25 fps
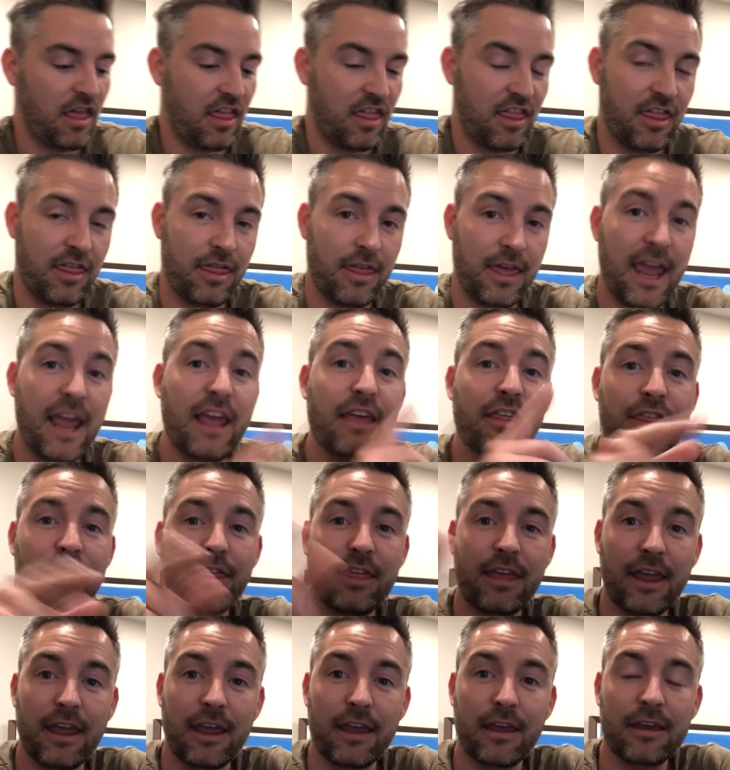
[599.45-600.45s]
they
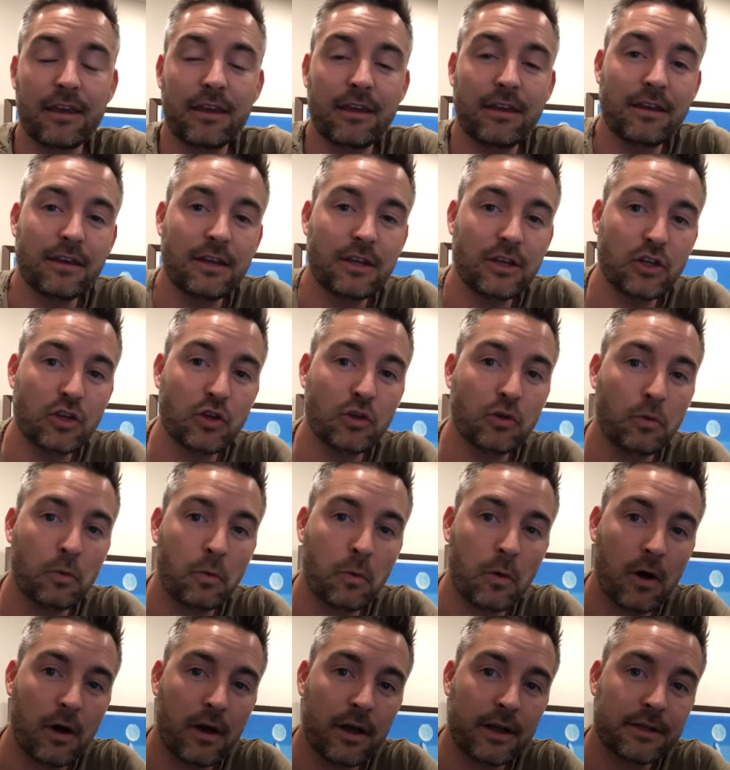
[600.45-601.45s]
think you
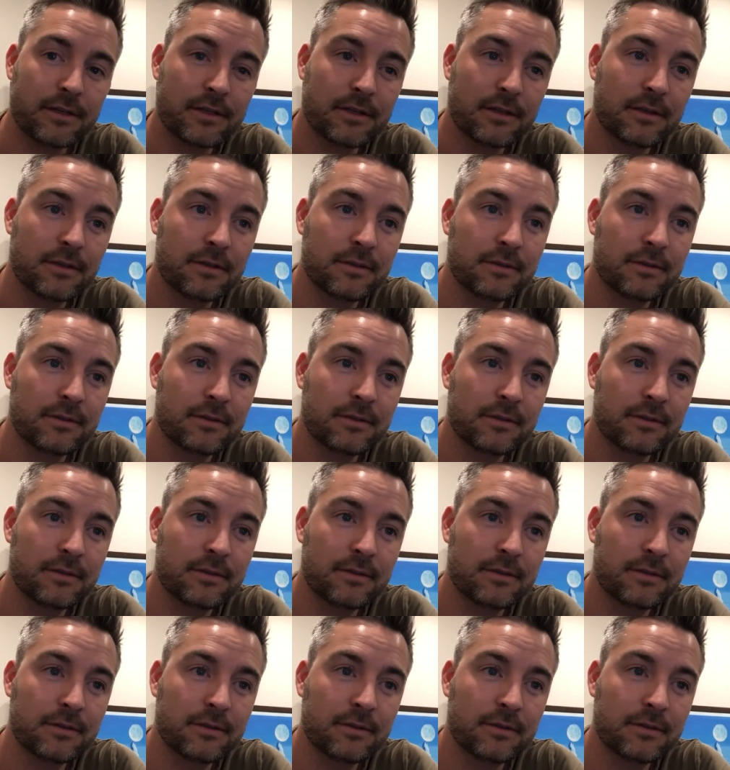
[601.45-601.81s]
want.